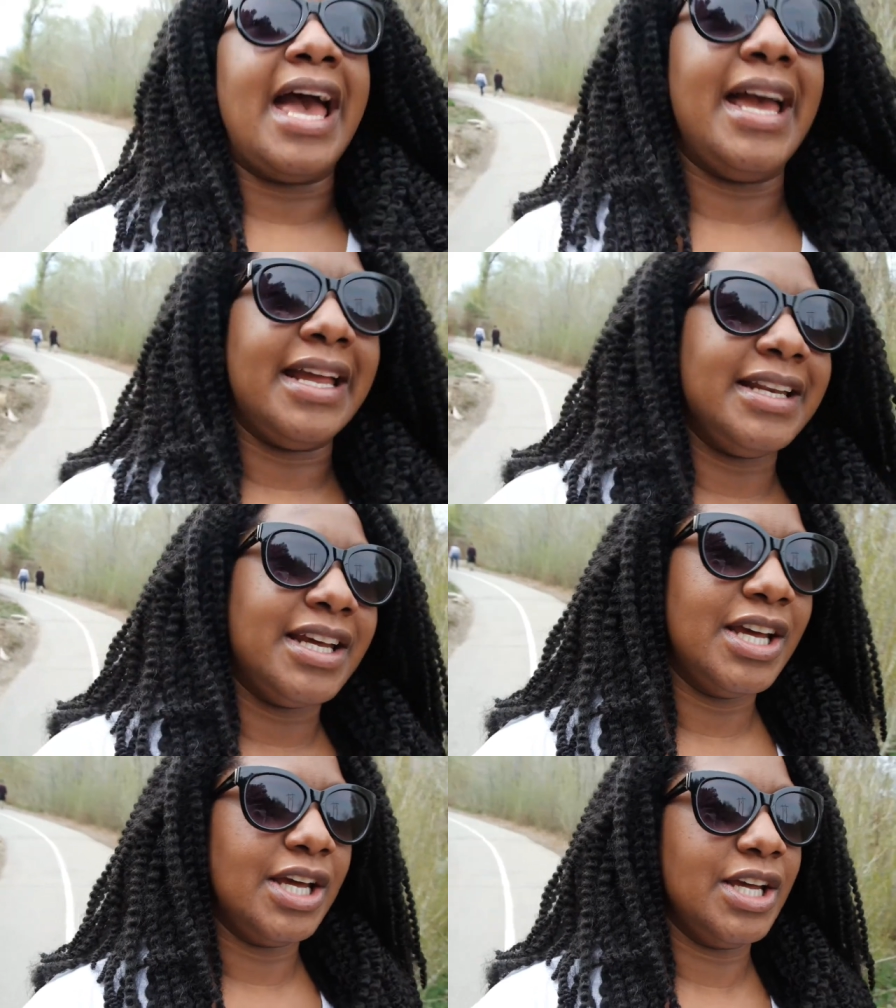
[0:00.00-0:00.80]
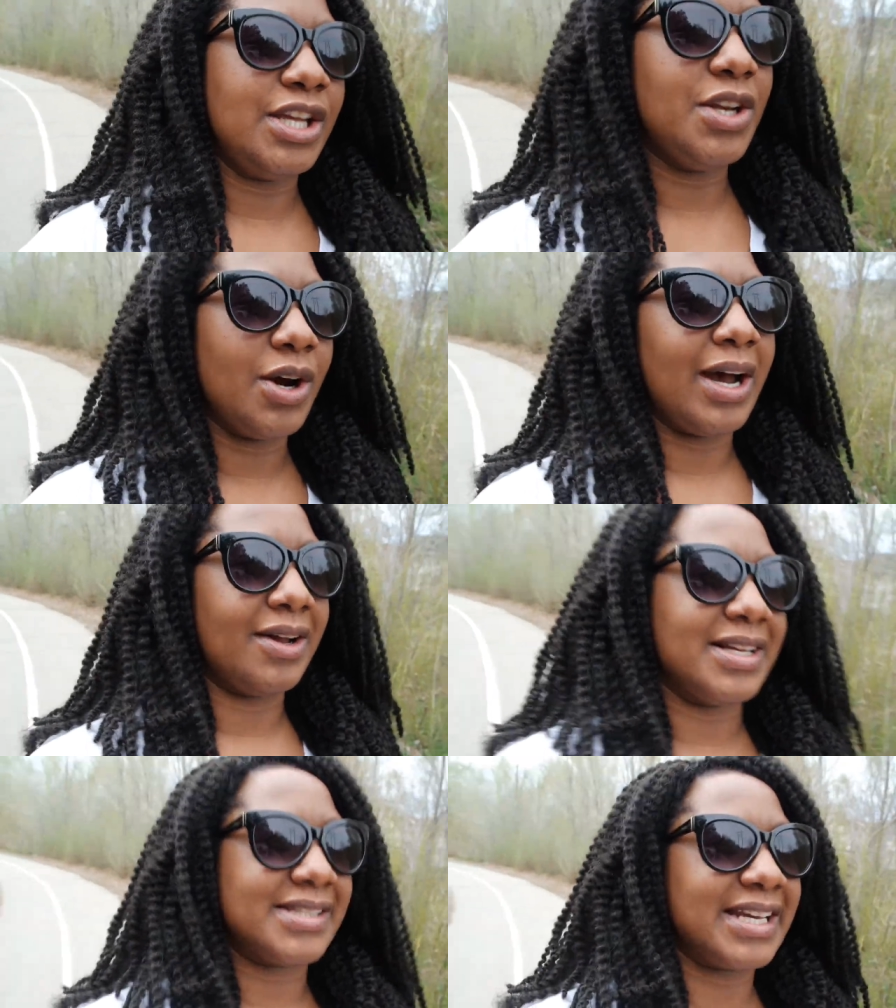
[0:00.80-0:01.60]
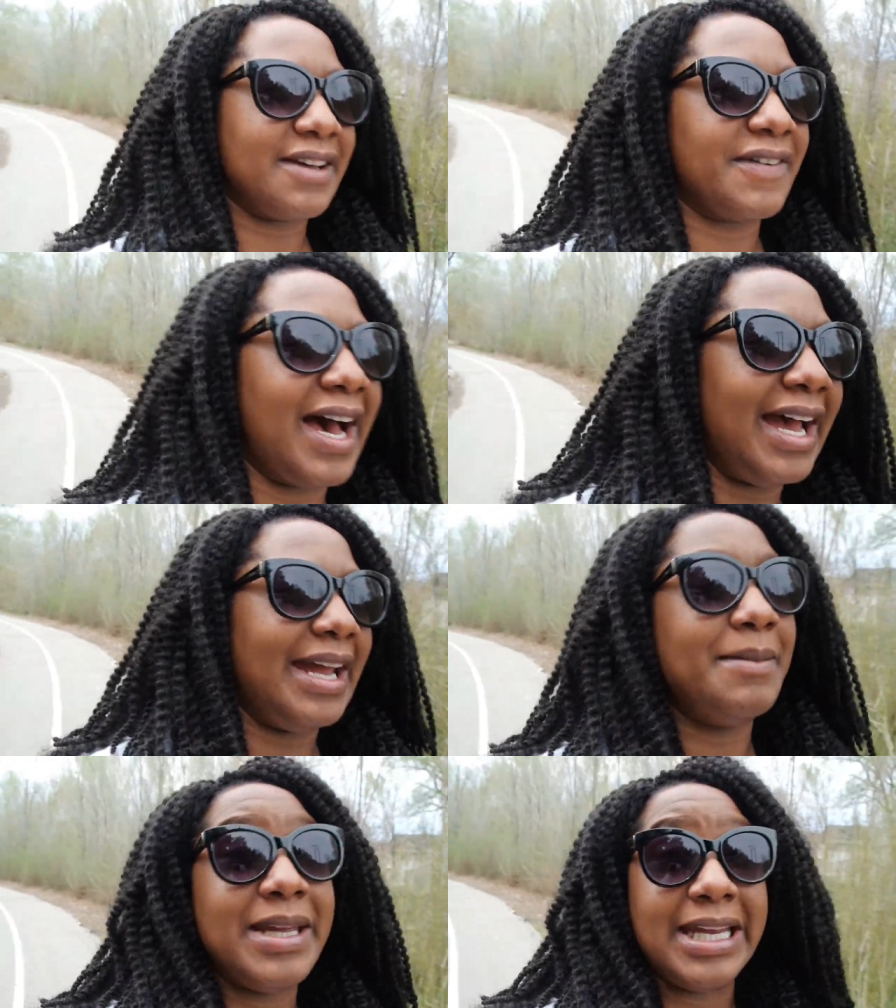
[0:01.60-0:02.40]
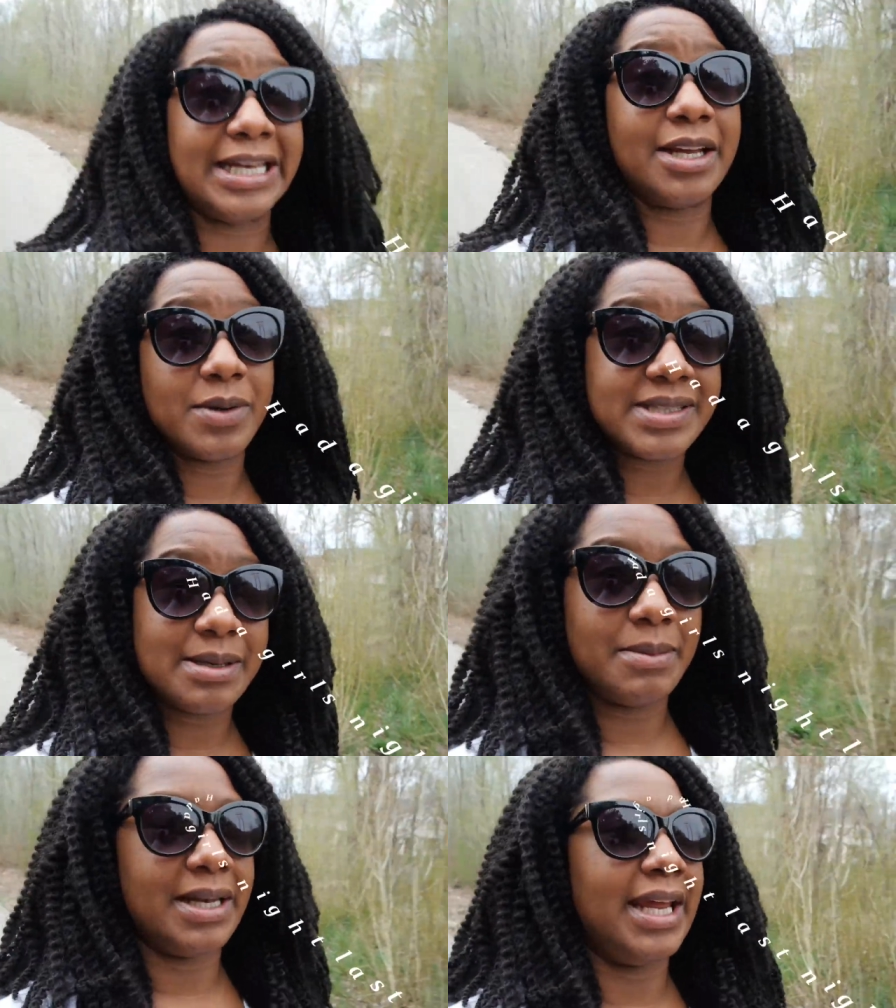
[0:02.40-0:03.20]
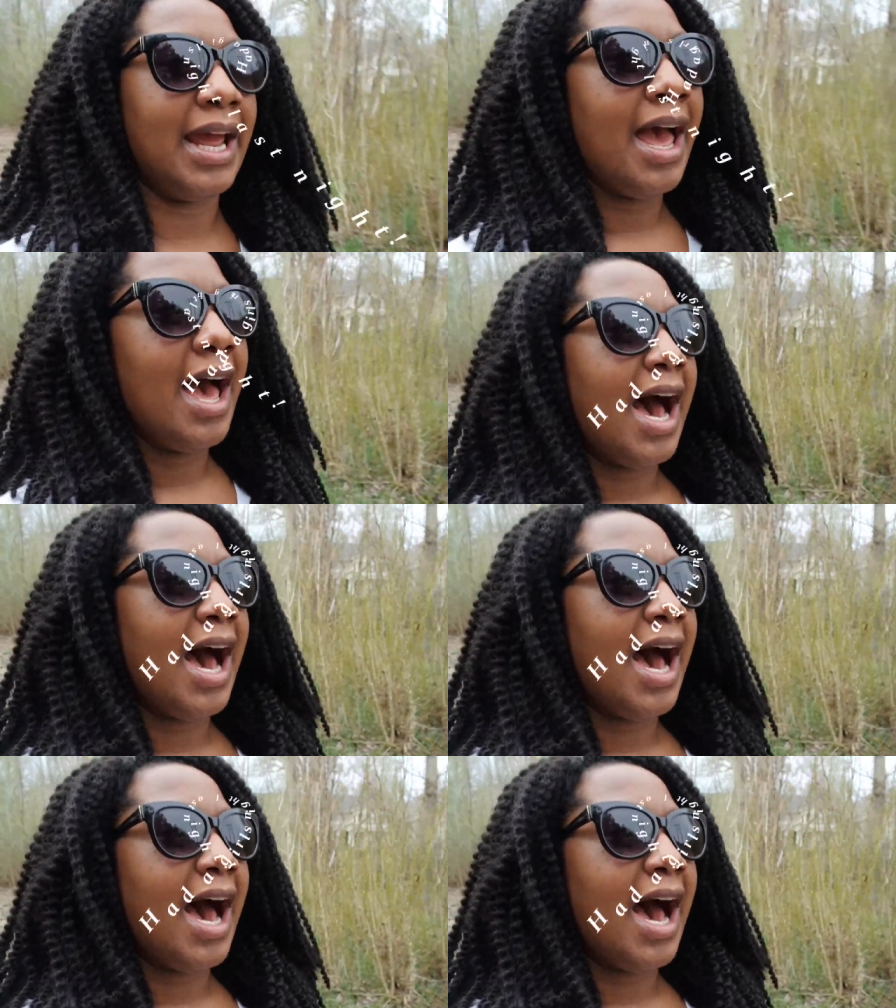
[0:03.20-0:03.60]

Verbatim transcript: And you know how it is, like if I'm eating with somebody,